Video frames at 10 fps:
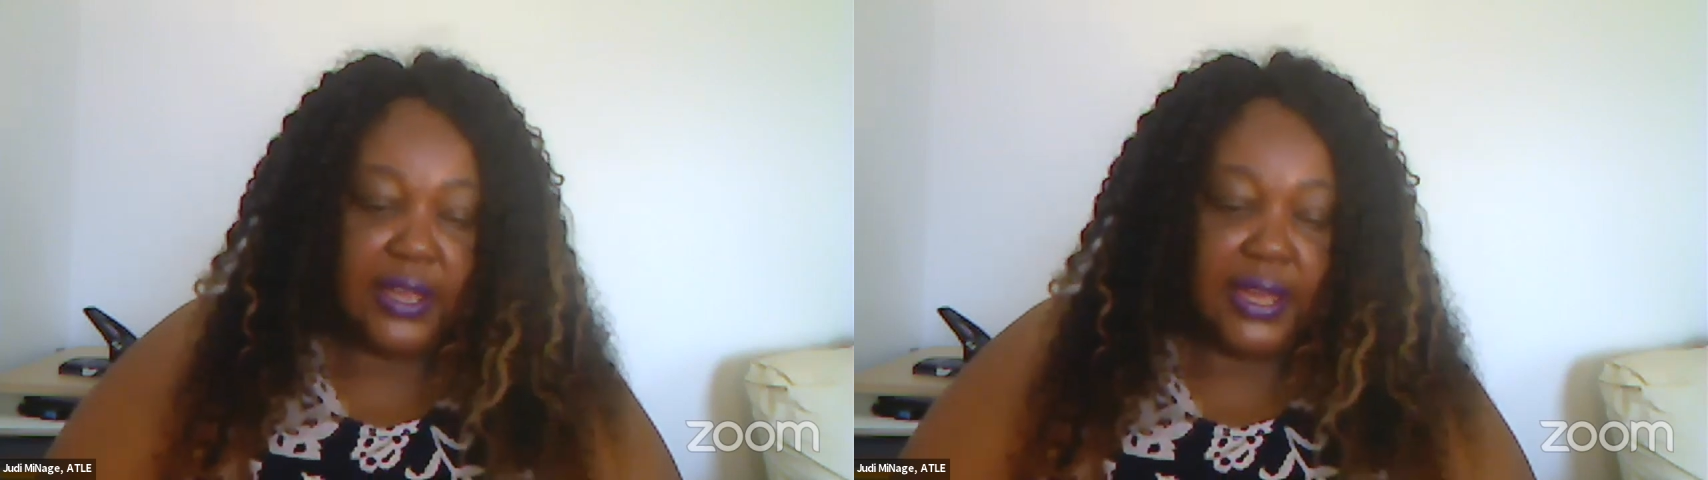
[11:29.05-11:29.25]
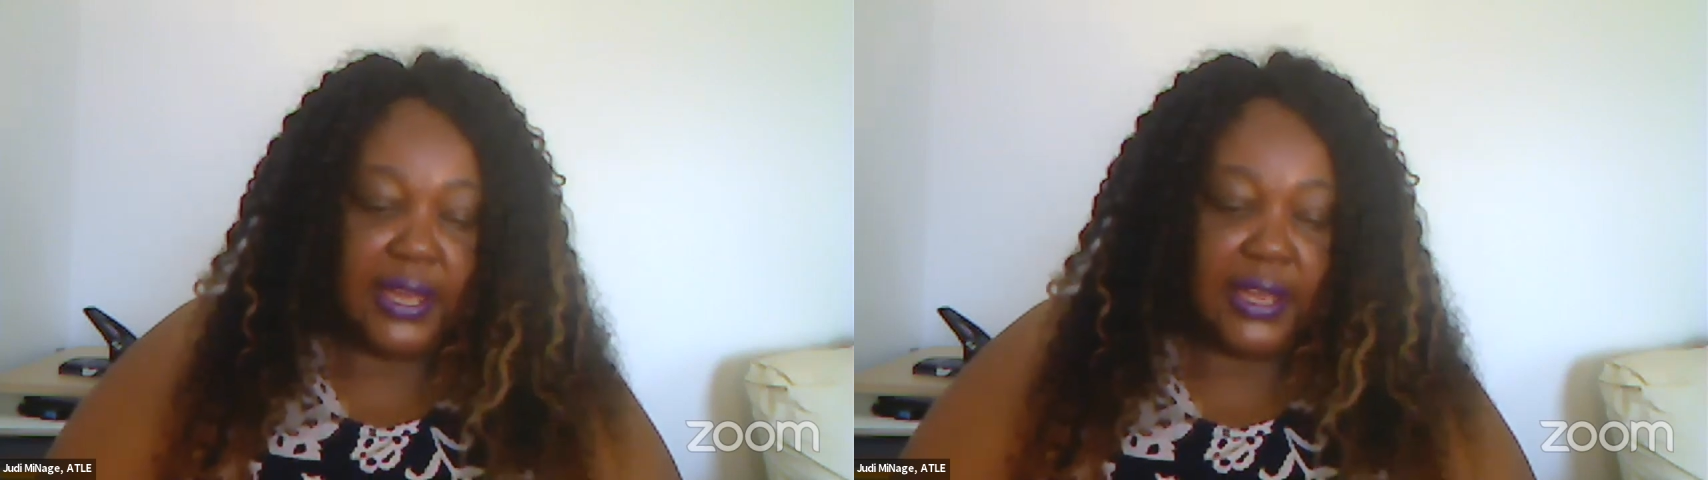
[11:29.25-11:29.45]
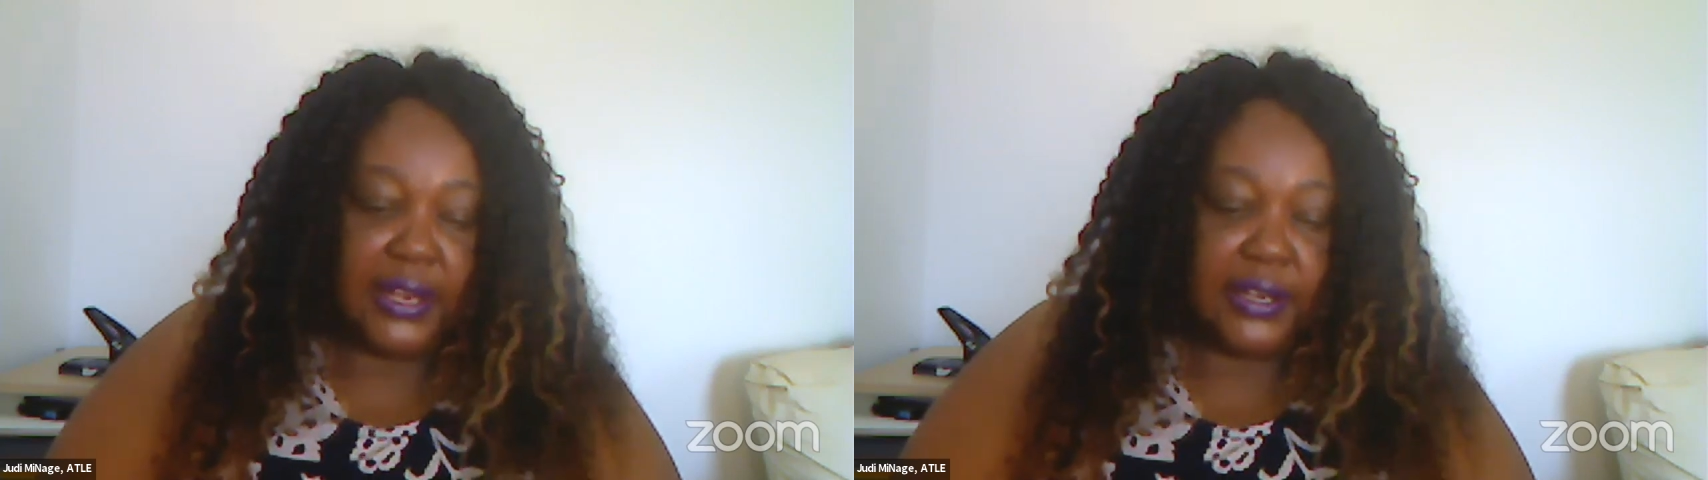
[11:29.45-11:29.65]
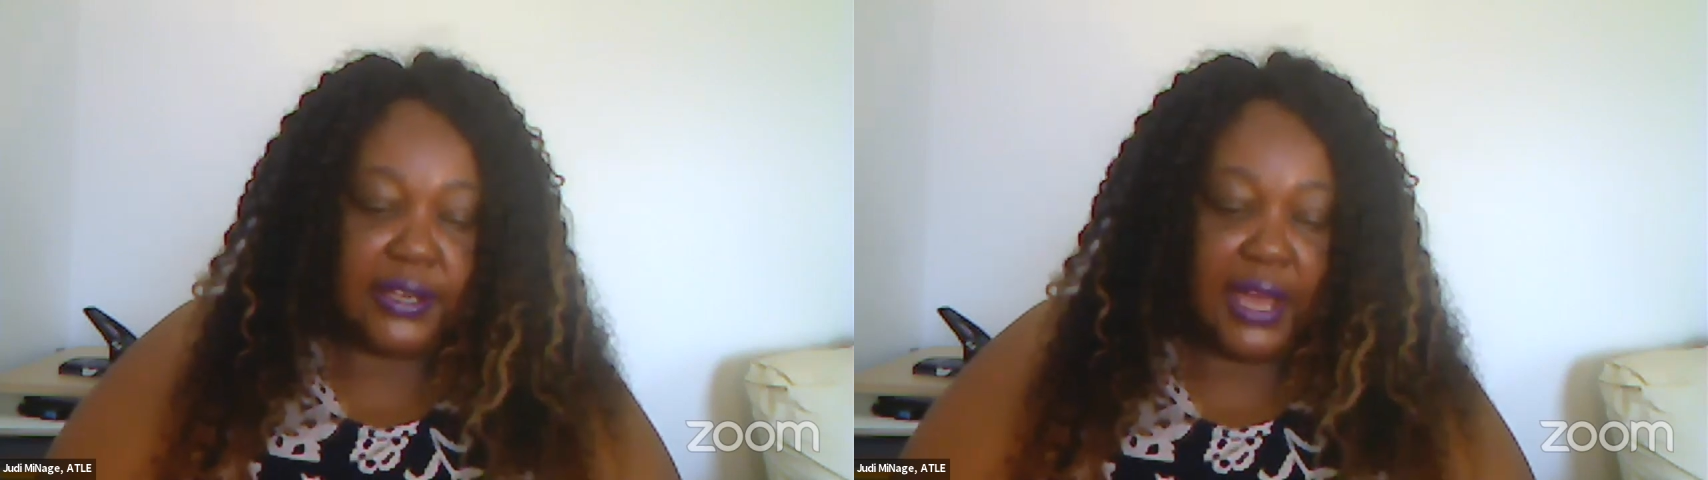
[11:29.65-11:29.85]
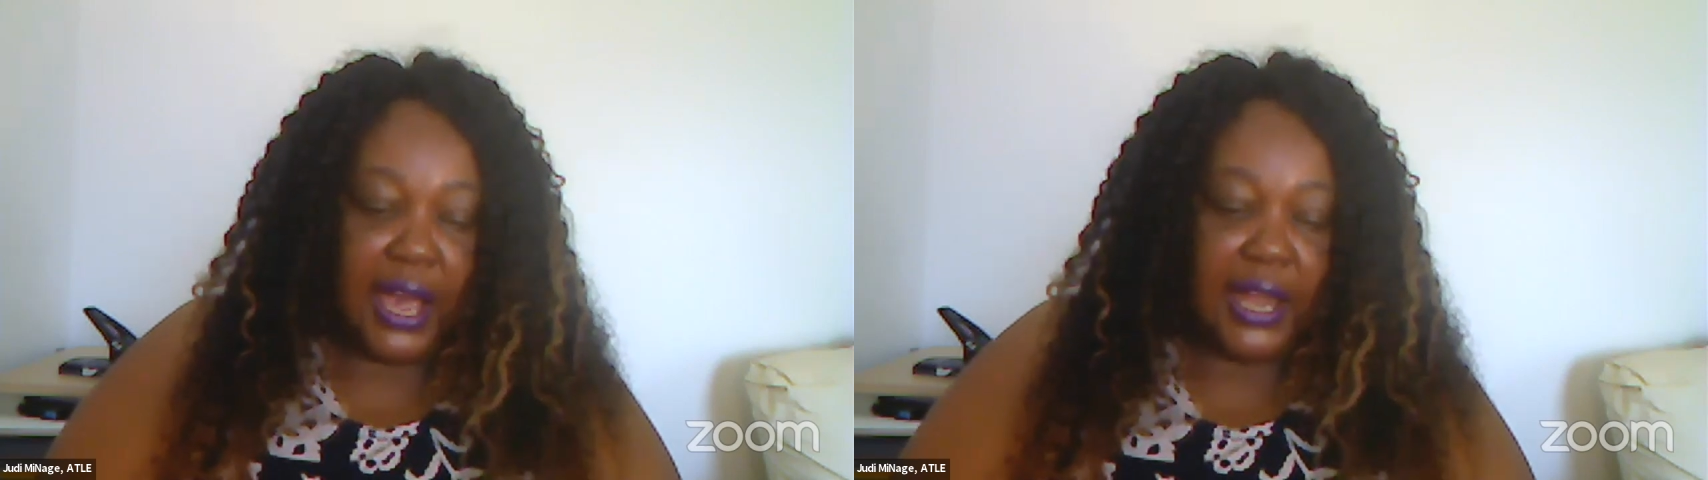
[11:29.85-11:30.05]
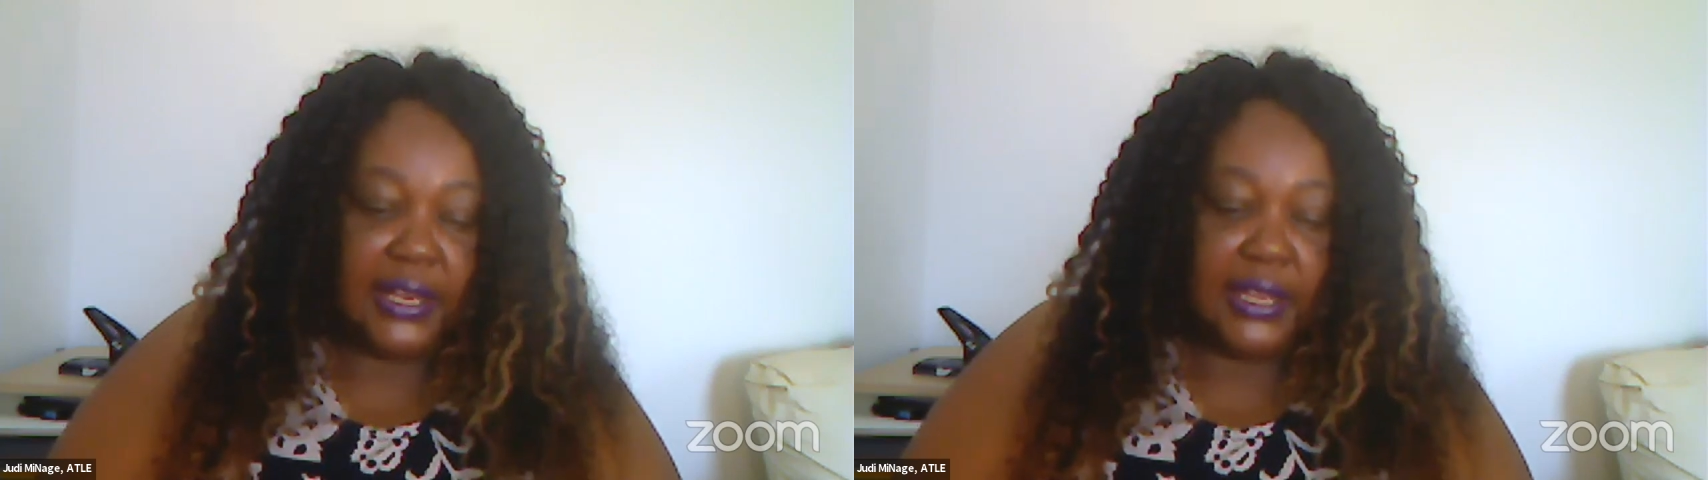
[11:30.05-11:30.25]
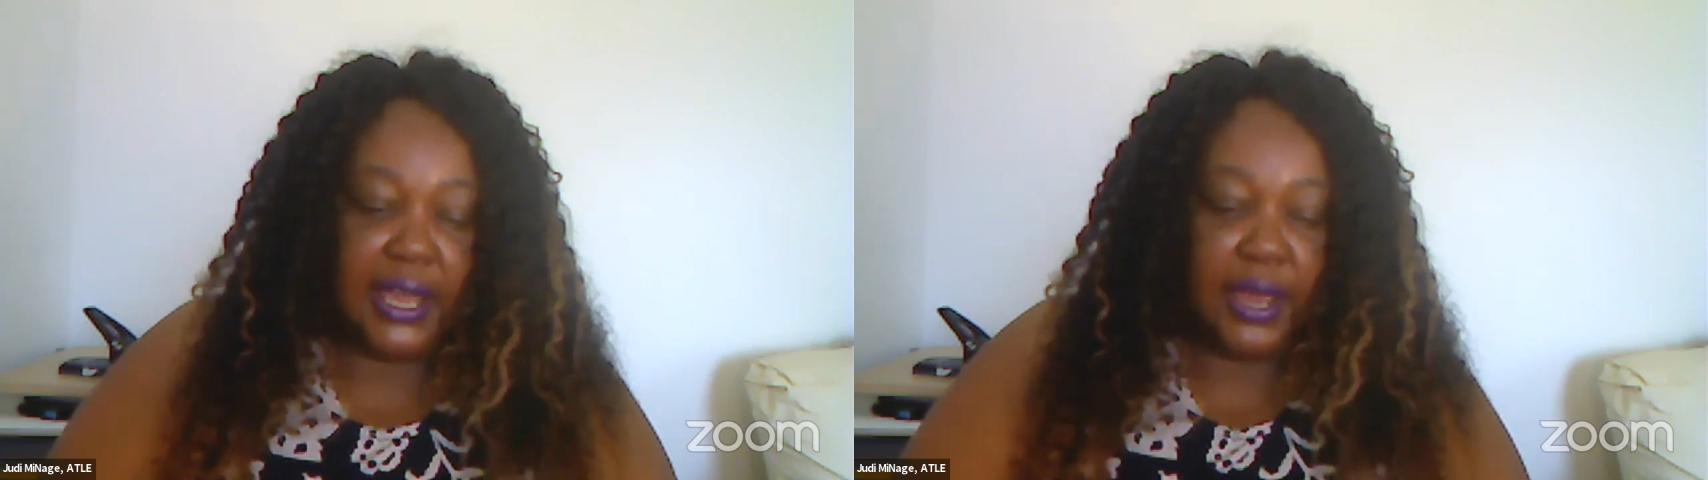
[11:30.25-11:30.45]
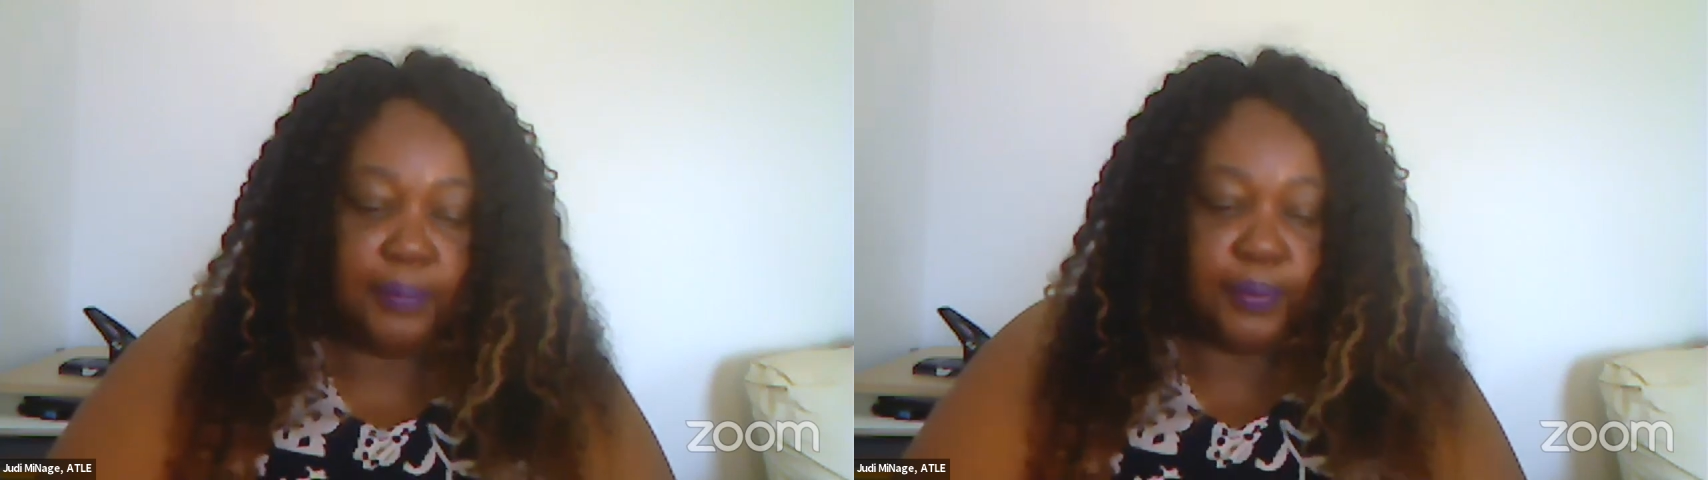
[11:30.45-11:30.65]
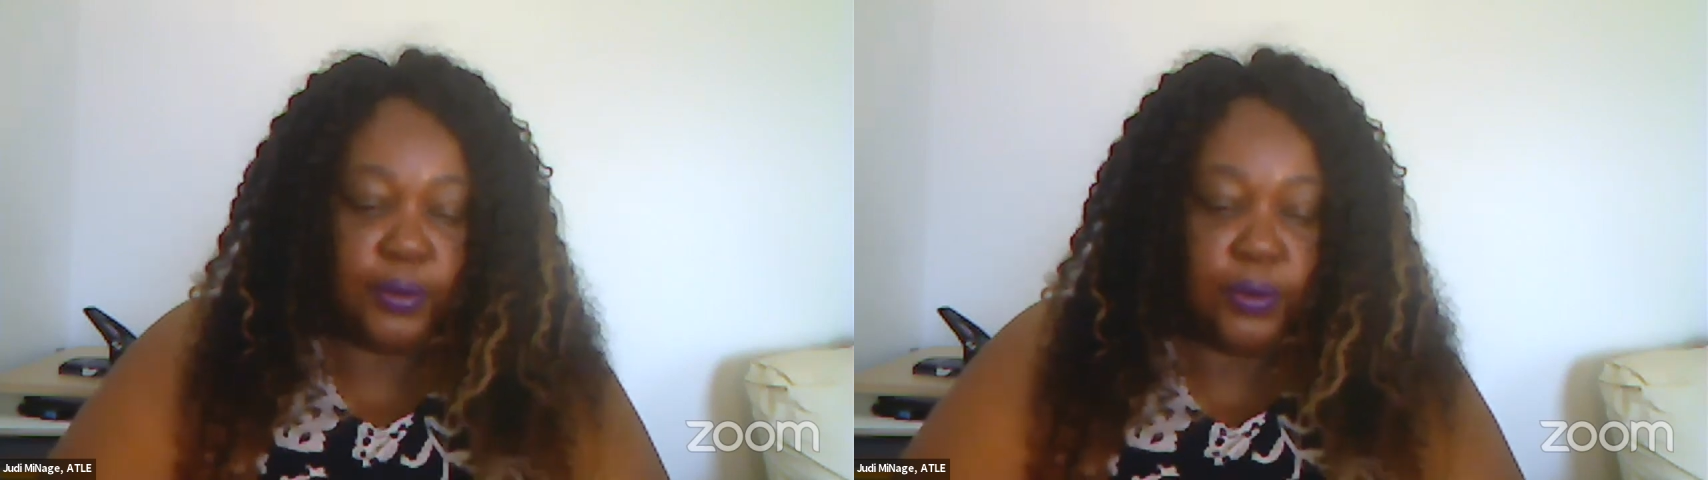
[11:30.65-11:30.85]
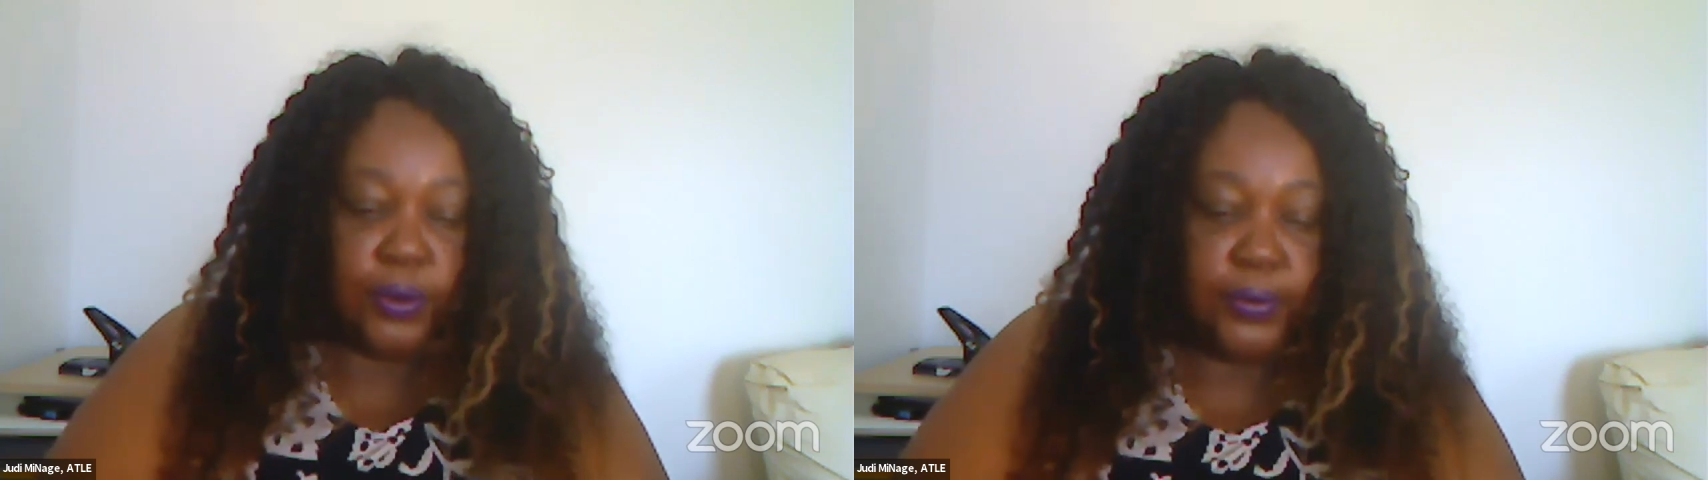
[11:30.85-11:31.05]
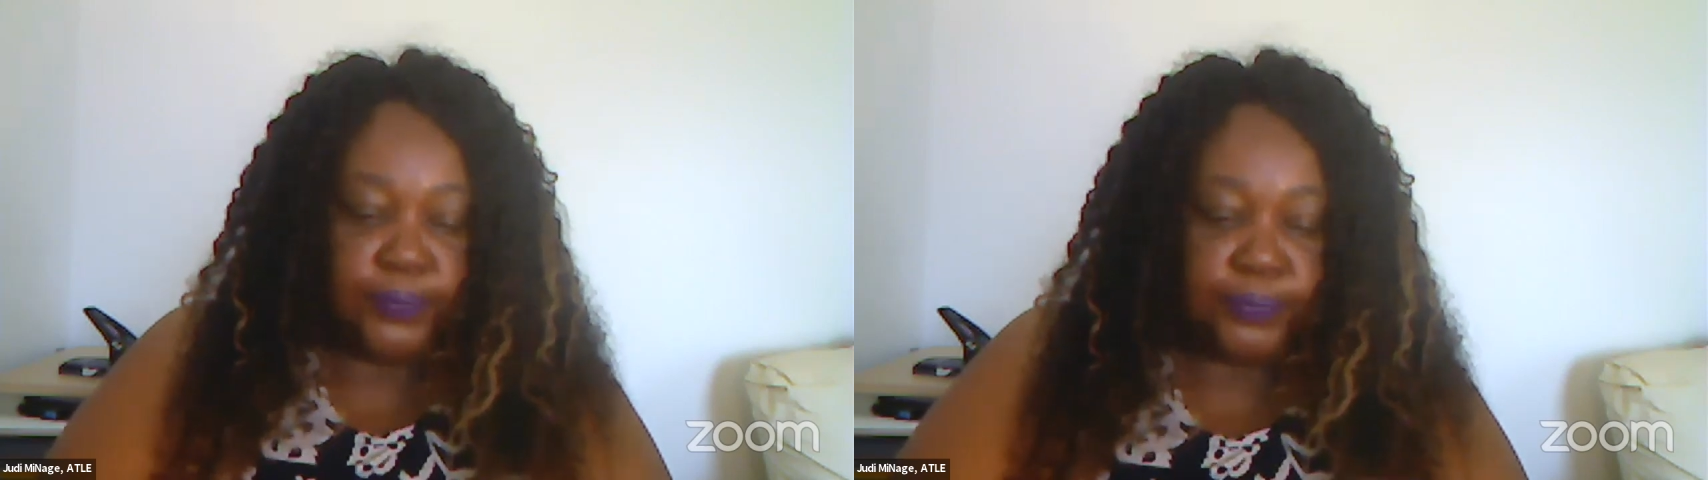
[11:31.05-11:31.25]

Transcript: In early April,